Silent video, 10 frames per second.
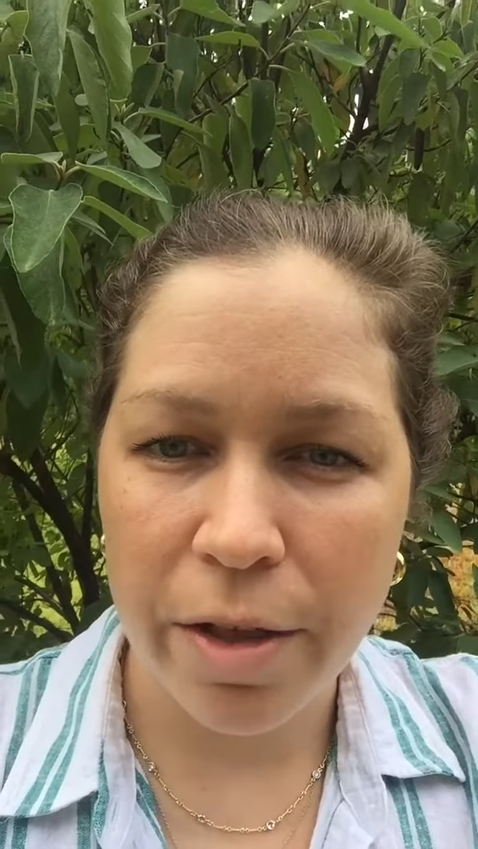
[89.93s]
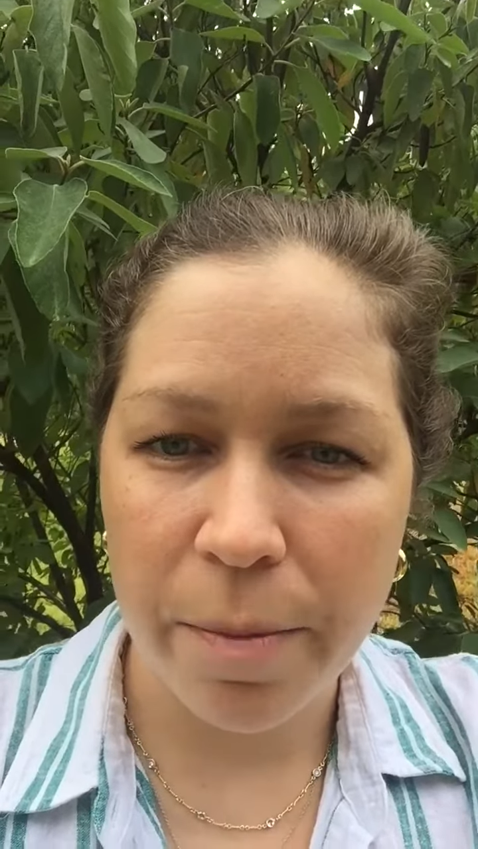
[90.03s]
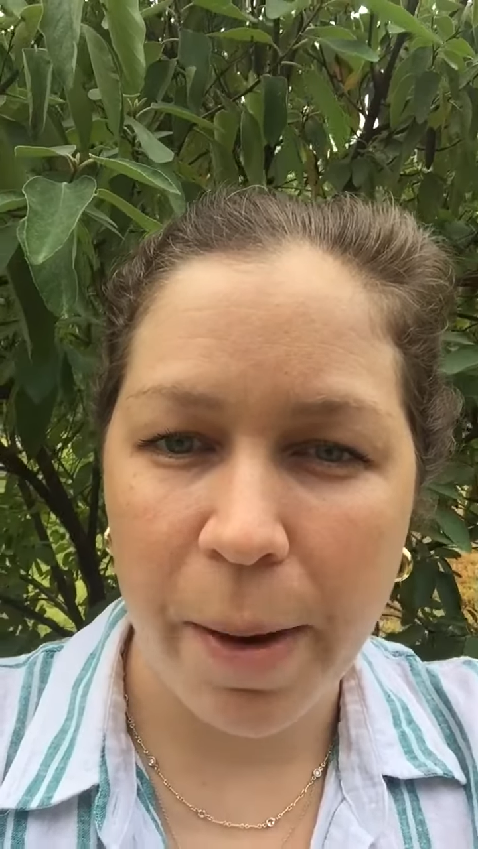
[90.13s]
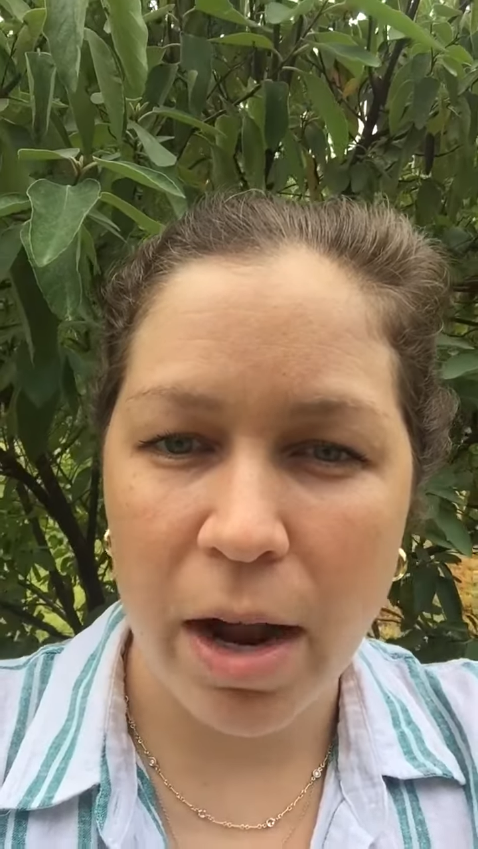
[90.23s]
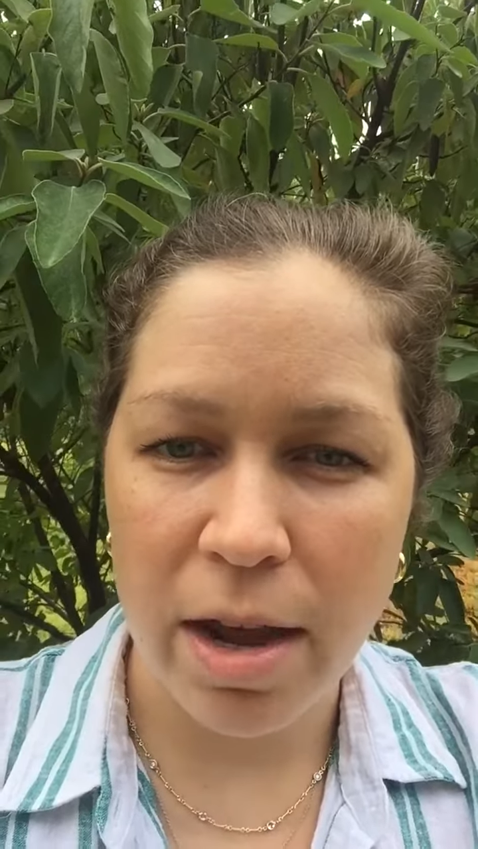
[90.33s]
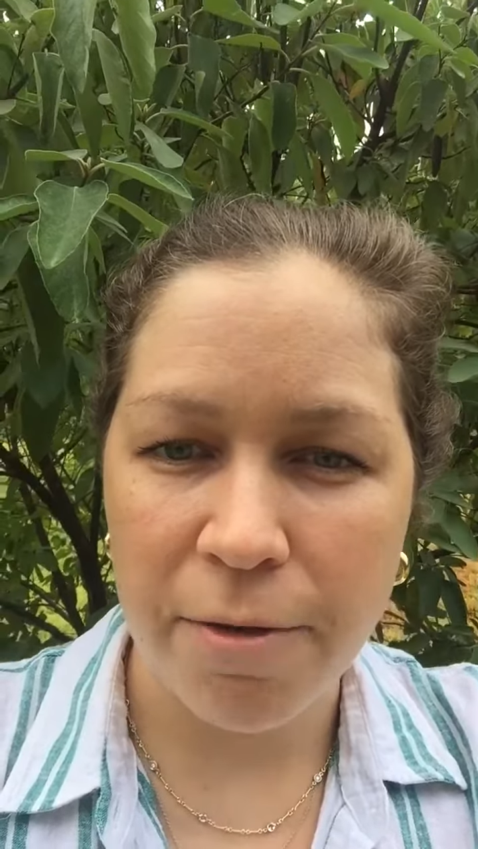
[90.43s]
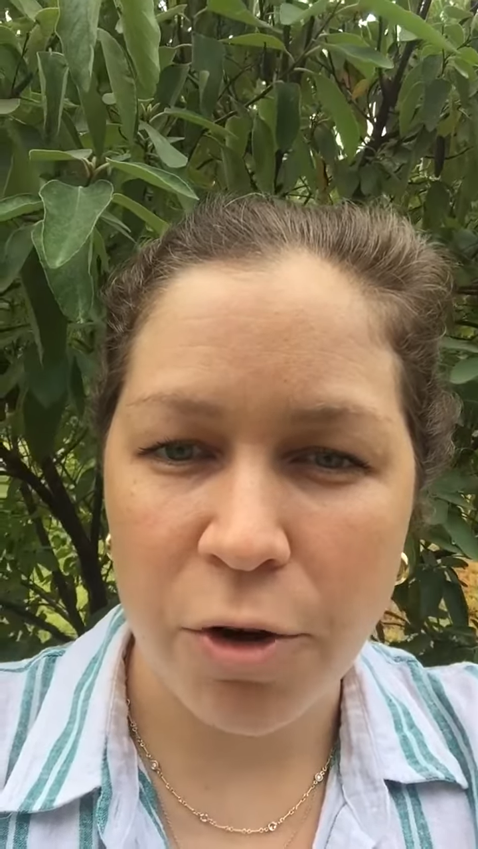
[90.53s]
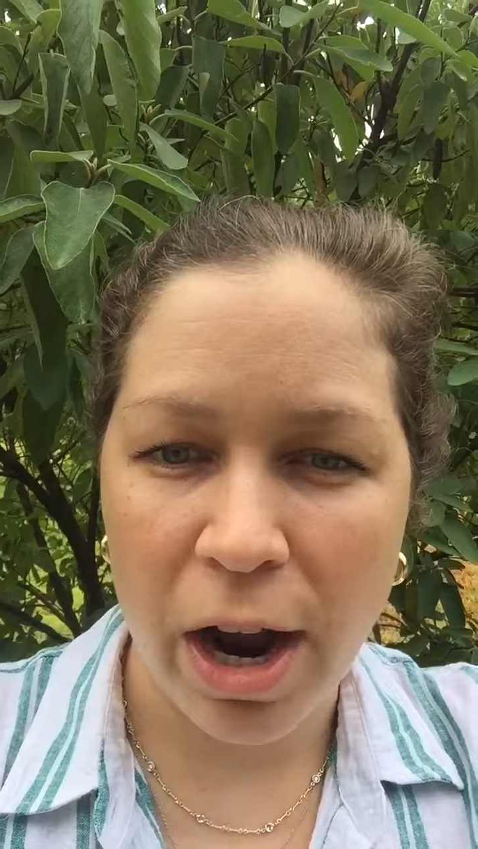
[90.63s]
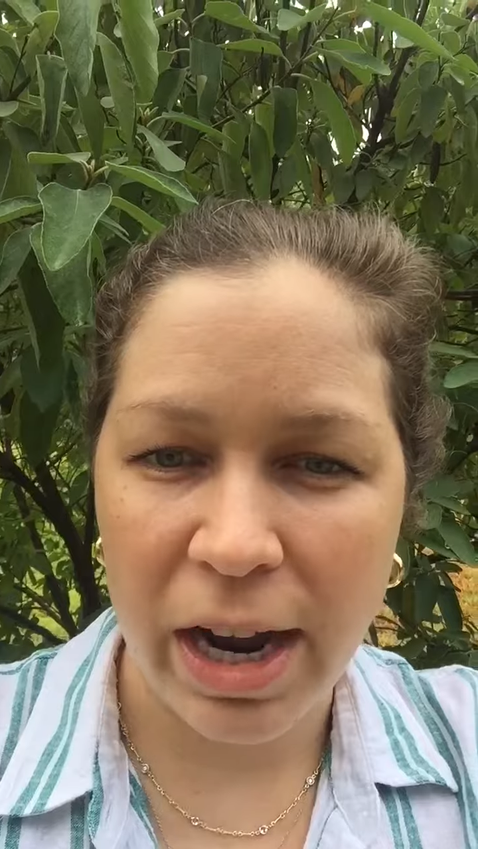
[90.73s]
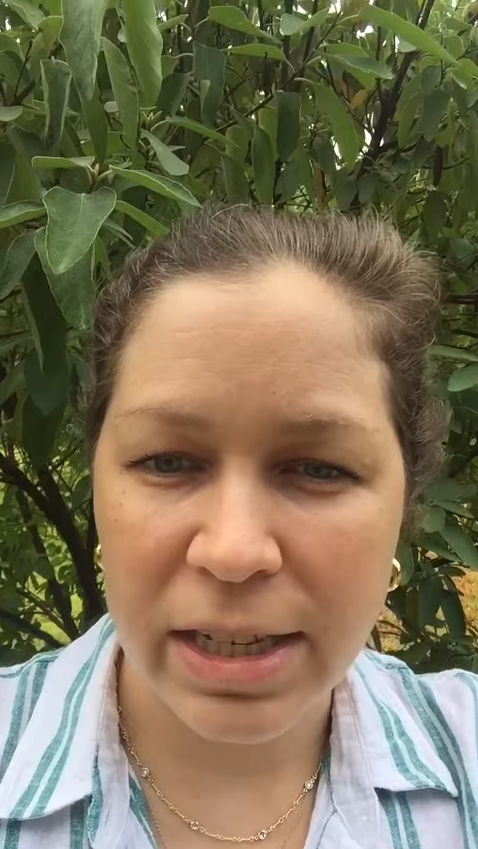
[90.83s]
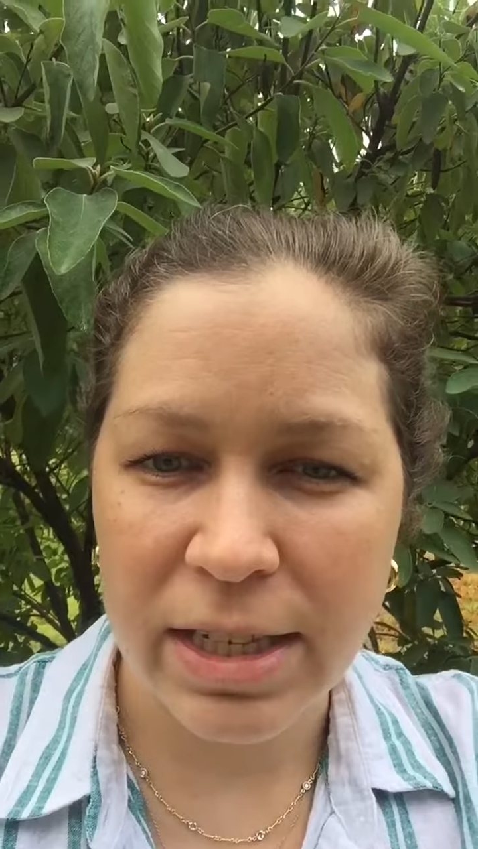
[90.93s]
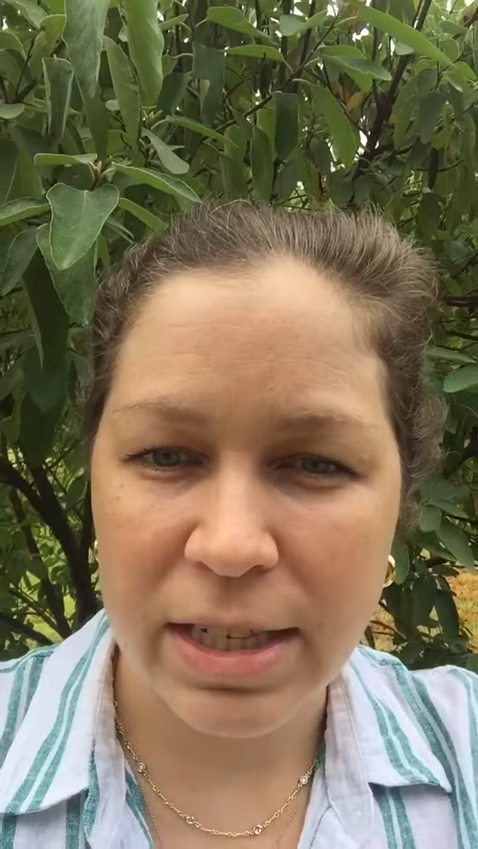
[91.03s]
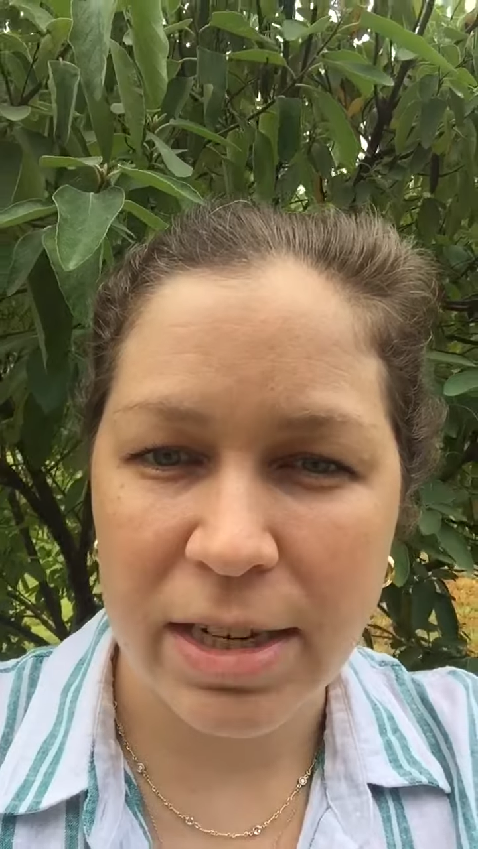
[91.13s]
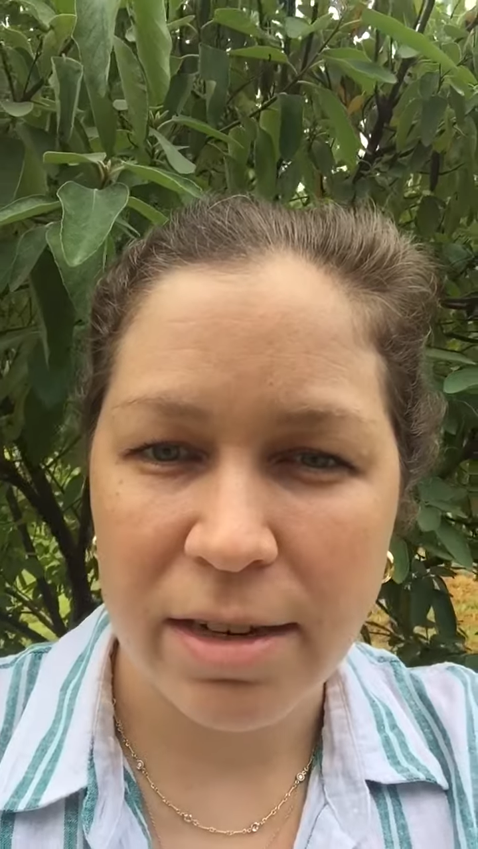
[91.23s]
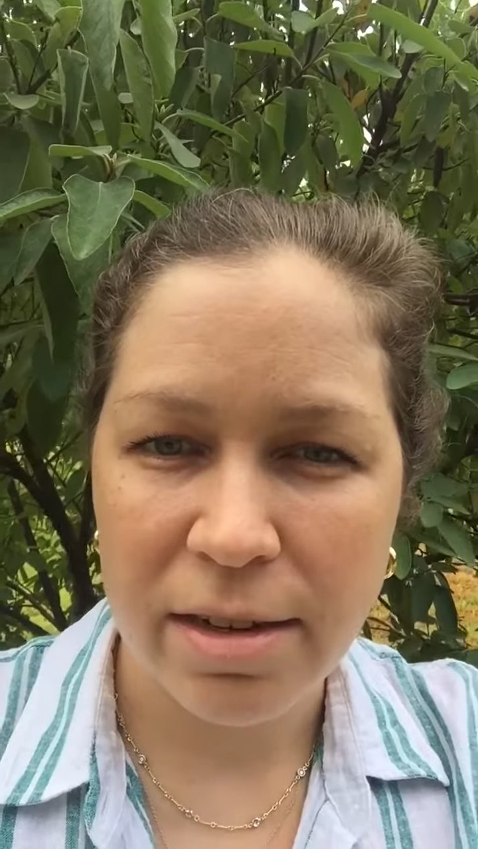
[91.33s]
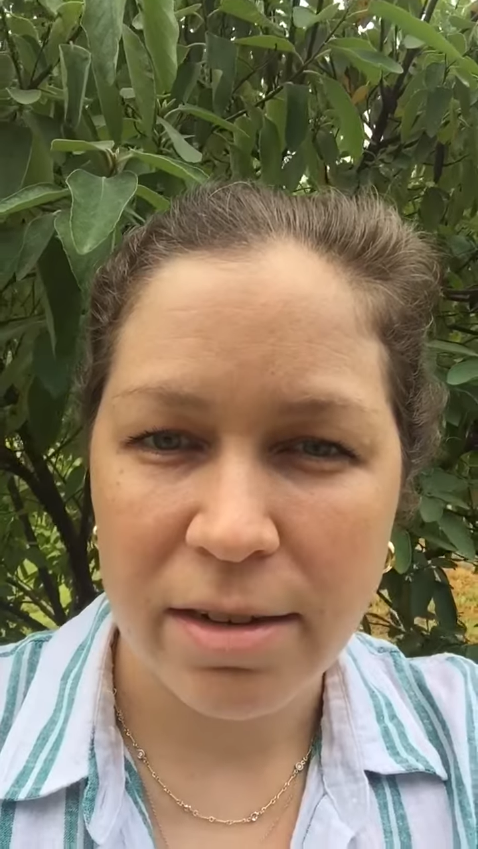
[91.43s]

are the body of Christ.